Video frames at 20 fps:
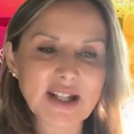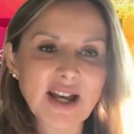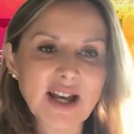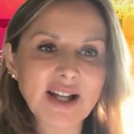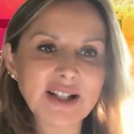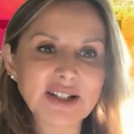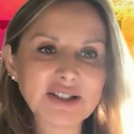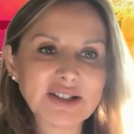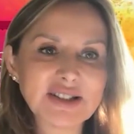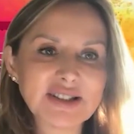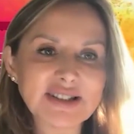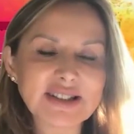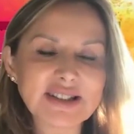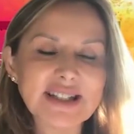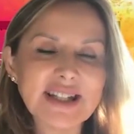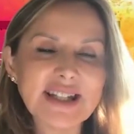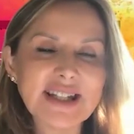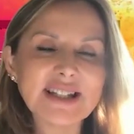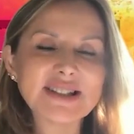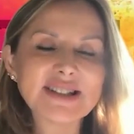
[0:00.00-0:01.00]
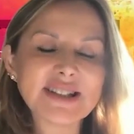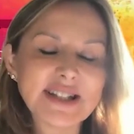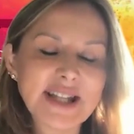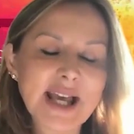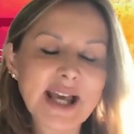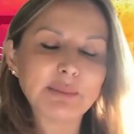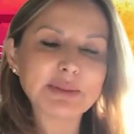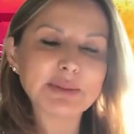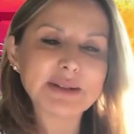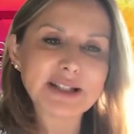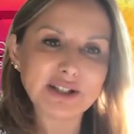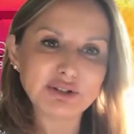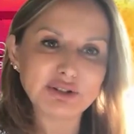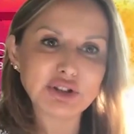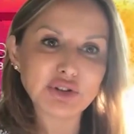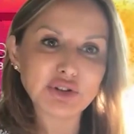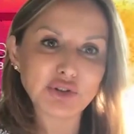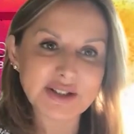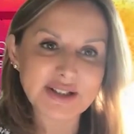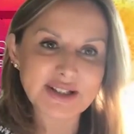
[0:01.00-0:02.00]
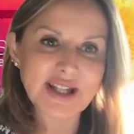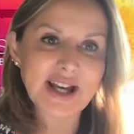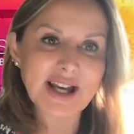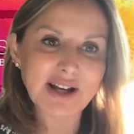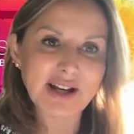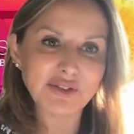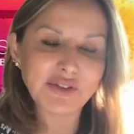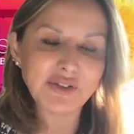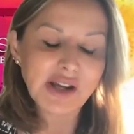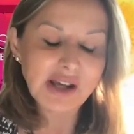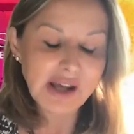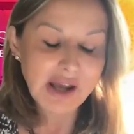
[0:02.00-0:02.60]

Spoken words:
and it's an absolute joy to have